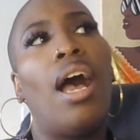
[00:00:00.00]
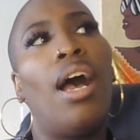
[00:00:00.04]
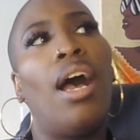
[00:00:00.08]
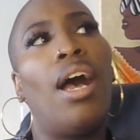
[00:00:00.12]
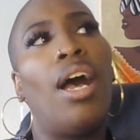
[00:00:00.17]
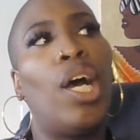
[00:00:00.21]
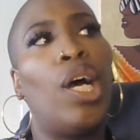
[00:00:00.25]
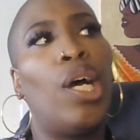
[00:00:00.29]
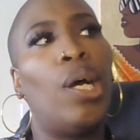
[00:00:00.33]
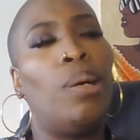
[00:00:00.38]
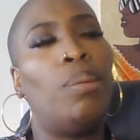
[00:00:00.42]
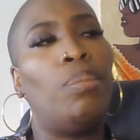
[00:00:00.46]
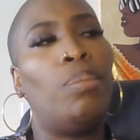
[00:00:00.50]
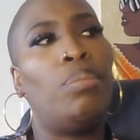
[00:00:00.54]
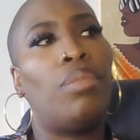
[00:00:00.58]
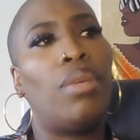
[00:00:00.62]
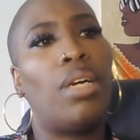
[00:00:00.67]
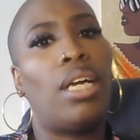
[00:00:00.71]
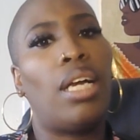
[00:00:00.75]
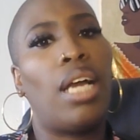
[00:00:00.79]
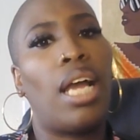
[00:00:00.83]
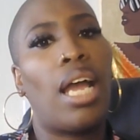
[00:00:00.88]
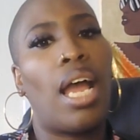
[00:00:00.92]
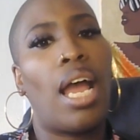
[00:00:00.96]
I
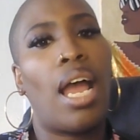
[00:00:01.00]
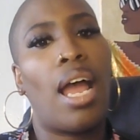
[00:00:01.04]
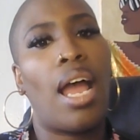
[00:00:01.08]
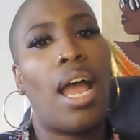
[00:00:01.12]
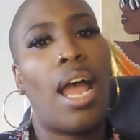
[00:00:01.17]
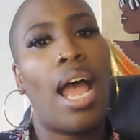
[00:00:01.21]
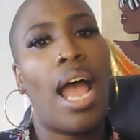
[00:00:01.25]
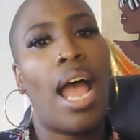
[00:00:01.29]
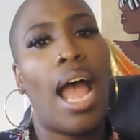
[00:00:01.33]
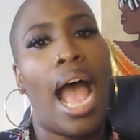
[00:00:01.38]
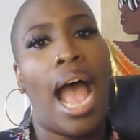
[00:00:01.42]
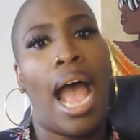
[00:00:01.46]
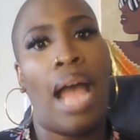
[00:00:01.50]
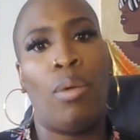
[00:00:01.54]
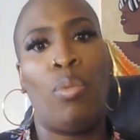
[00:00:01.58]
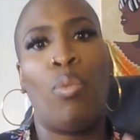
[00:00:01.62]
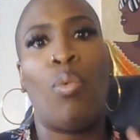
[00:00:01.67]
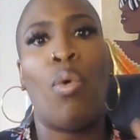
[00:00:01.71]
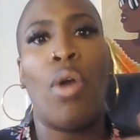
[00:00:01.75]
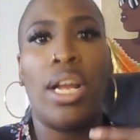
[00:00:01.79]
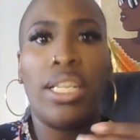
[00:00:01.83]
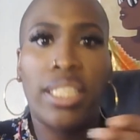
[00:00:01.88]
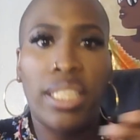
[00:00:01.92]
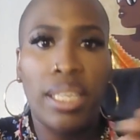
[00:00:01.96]

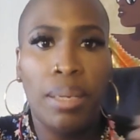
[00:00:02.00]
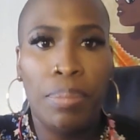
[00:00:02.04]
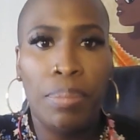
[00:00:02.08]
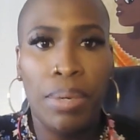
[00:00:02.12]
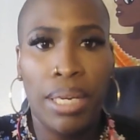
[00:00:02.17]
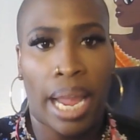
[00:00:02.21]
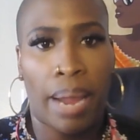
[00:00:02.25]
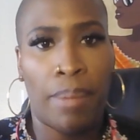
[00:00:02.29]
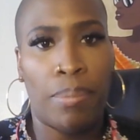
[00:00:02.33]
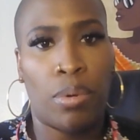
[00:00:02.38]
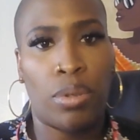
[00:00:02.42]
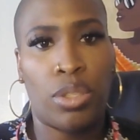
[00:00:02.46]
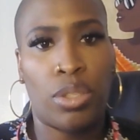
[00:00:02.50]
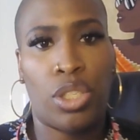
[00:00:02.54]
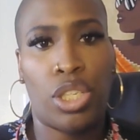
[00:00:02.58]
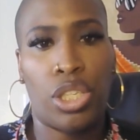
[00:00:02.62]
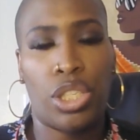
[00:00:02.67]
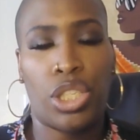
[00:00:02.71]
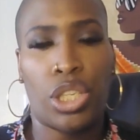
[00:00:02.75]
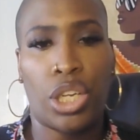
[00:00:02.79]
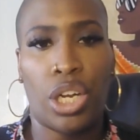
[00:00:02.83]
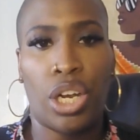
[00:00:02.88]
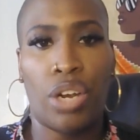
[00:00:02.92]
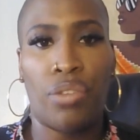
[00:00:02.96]
want to be able
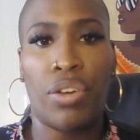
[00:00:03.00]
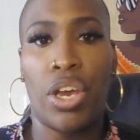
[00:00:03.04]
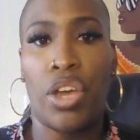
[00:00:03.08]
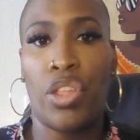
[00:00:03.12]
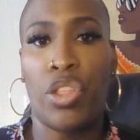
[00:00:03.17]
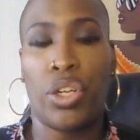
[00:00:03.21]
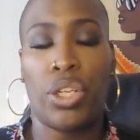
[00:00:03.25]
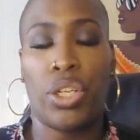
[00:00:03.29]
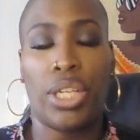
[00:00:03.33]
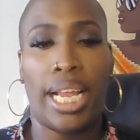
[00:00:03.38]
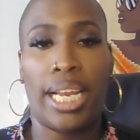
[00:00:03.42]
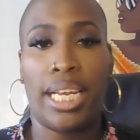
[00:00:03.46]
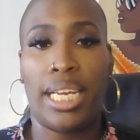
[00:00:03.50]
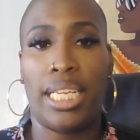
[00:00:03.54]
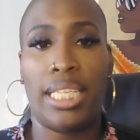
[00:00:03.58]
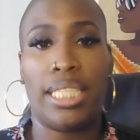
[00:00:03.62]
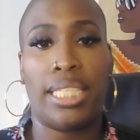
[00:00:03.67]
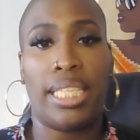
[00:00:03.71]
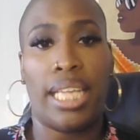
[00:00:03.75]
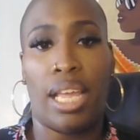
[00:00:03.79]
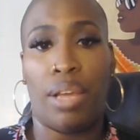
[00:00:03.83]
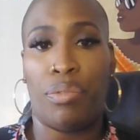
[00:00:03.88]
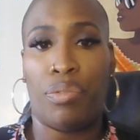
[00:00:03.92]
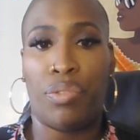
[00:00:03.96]
to serve other
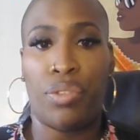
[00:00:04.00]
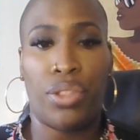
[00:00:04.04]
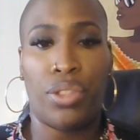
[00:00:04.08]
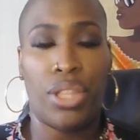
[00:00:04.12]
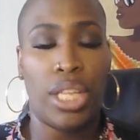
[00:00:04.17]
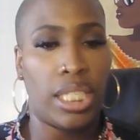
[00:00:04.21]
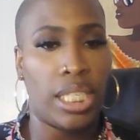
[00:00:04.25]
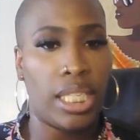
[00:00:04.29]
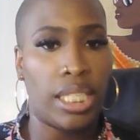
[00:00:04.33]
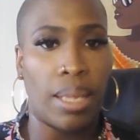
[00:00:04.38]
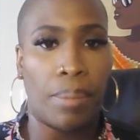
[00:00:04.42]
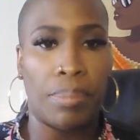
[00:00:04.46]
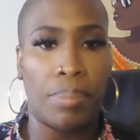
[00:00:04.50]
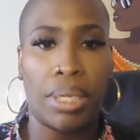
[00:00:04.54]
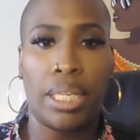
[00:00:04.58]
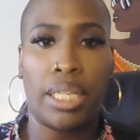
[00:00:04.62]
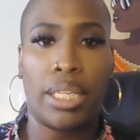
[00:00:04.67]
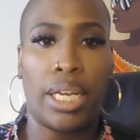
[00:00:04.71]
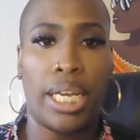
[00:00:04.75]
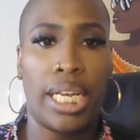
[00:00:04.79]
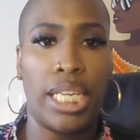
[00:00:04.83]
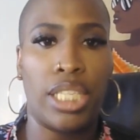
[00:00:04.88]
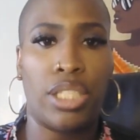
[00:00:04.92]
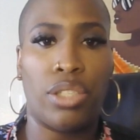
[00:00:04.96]
ladies if this is something
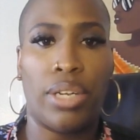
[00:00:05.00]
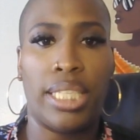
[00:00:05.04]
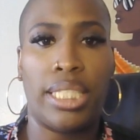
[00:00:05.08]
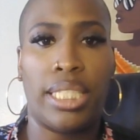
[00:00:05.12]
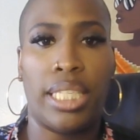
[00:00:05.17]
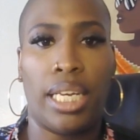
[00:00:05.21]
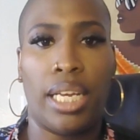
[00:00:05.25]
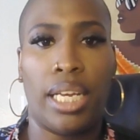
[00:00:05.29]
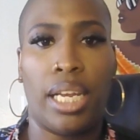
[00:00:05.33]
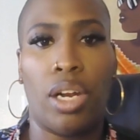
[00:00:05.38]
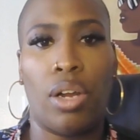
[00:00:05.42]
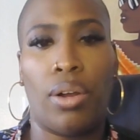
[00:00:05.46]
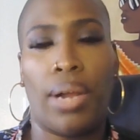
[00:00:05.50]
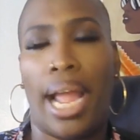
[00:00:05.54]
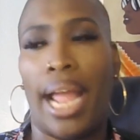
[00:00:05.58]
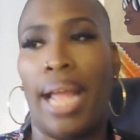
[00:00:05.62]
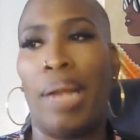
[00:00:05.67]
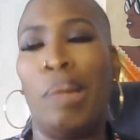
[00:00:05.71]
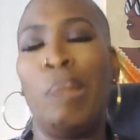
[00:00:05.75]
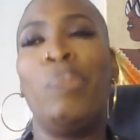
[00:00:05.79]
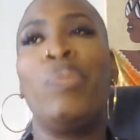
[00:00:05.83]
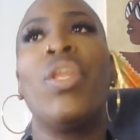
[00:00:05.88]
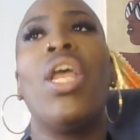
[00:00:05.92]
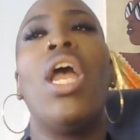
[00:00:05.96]
that they're interested in,
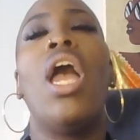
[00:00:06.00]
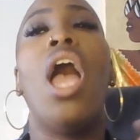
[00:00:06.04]
okay?